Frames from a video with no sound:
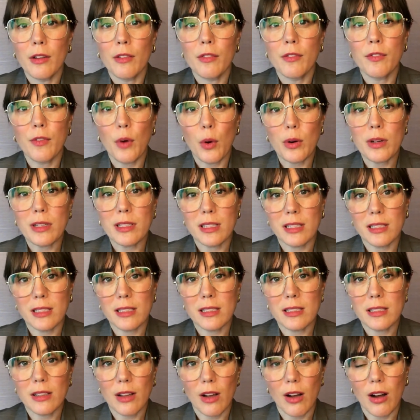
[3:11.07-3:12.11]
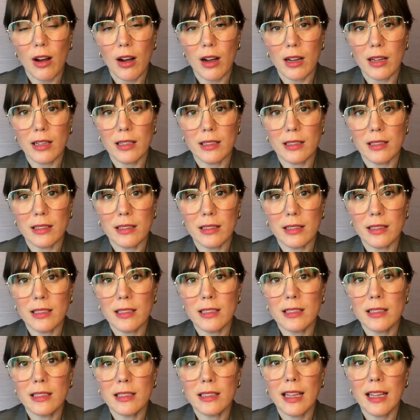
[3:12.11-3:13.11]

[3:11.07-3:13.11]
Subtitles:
focuses on